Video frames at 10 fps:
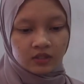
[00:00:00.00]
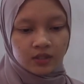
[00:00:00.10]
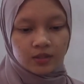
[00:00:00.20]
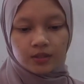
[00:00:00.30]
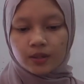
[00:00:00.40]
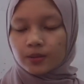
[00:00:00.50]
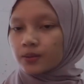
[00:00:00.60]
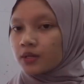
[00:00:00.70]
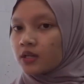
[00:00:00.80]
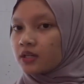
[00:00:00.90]
So
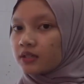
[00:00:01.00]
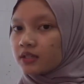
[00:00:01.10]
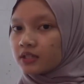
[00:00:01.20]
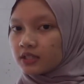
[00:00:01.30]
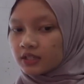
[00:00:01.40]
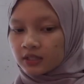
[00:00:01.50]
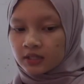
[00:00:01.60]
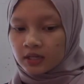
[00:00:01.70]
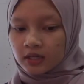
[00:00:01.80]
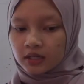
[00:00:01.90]
here
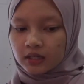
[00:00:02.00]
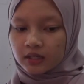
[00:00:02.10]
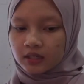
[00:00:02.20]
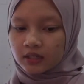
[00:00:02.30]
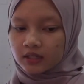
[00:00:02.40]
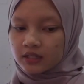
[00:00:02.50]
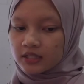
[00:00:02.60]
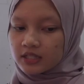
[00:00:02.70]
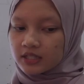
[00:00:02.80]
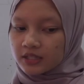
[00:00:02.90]

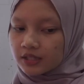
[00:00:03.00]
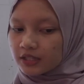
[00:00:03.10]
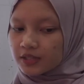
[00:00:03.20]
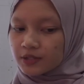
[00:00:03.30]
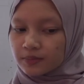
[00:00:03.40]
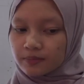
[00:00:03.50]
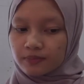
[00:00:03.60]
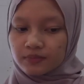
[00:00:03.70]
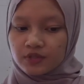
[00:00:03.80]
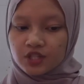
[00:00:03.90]
is the
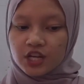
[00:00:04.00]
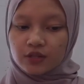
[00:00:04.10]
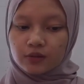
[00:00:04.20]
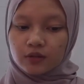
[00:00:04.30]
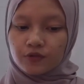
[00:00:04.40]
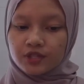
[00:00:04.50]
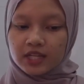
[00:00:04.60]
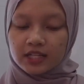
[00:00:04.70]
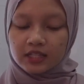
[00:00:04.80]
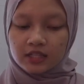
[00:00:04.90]
schedule of
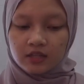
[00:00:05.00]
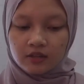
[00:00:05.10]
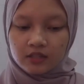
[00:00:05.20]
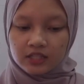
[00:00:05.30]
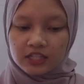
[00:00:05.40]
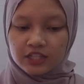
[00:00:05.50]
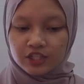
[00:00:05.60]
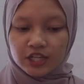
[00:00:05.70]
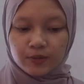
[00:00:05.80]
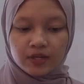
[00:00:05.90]
study. In
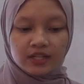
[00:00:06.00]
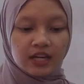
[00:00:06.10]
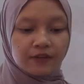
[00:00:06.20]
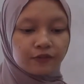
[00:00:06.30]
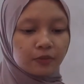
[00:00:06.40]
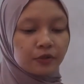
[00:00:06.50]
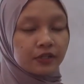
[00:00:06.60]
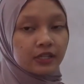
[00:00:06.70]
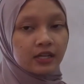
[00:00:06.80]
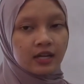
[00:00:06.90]
January and
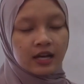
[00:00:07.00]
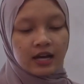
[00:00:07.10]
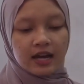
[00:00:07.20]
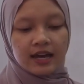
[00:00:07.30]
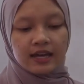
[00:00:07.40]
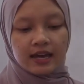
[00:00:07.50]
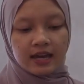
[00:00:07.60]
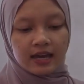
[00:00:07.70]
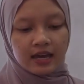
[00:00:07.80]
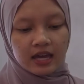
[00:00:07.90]
February, I
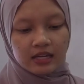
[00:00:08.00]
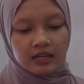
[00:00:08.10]
had